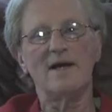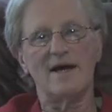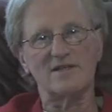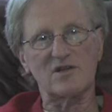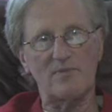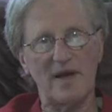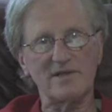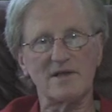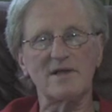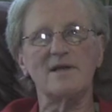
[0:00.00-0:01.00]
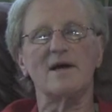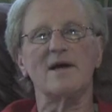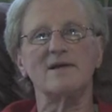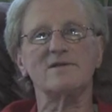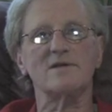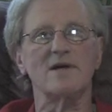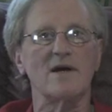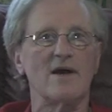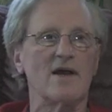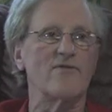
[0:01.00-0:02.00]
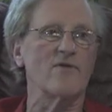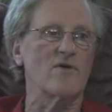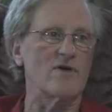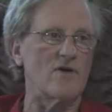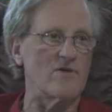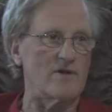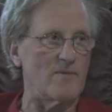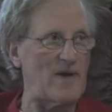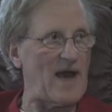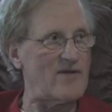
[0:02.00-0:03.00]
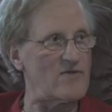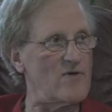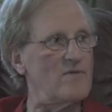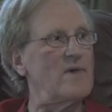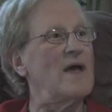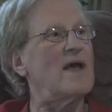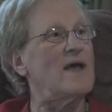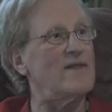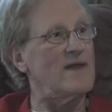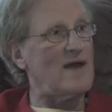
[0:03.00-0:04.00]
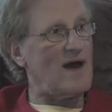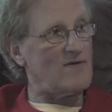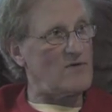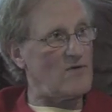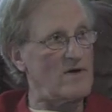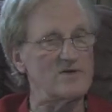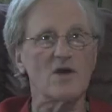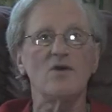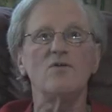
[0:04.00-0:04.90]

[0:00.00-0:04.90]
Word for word: Especially nice uh, if you're going to go to the bathroom in the outdoors.